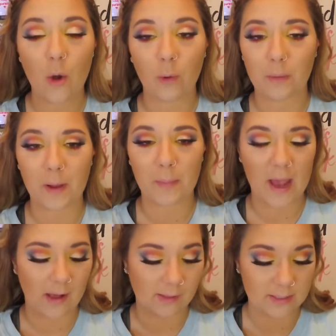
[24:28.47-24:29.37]
one of my
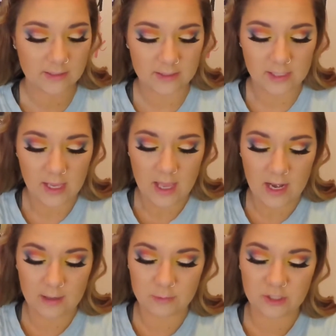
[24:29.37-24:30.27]
palettes.
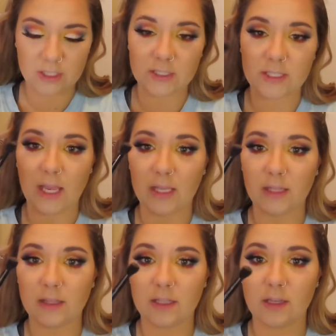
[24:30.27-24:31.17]
And I'm just going to take
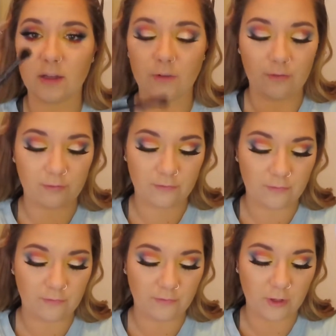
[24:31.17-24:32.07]
the
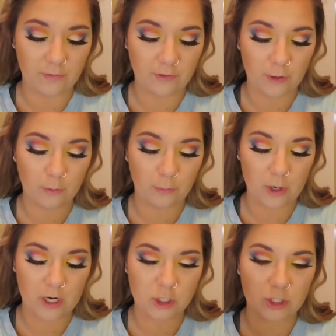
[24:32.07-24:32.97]
fluffier
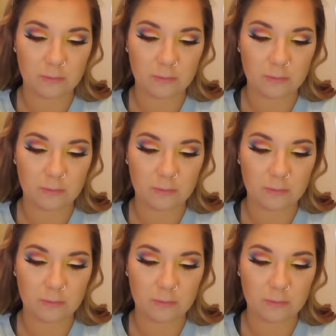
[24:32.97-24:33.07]
brush.